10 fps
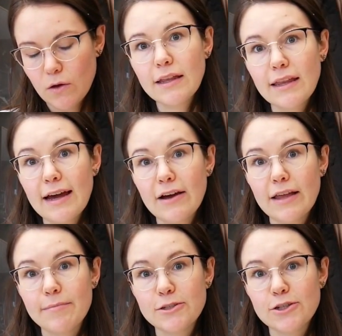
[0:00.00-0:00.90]
Now
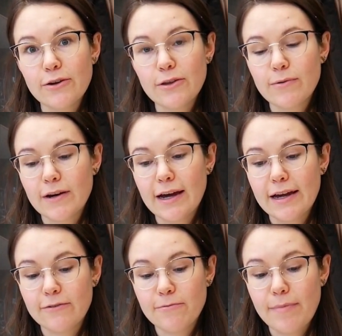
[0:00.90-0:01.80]
let me show you what
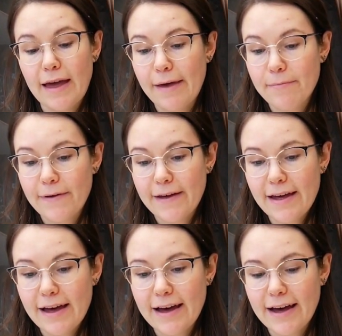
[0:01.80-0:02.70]
kind of paper
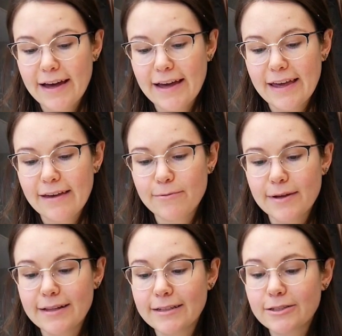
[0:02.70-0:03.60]
I
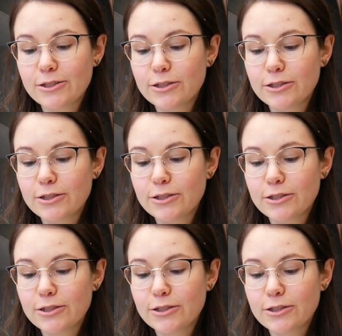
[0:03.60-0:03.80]
will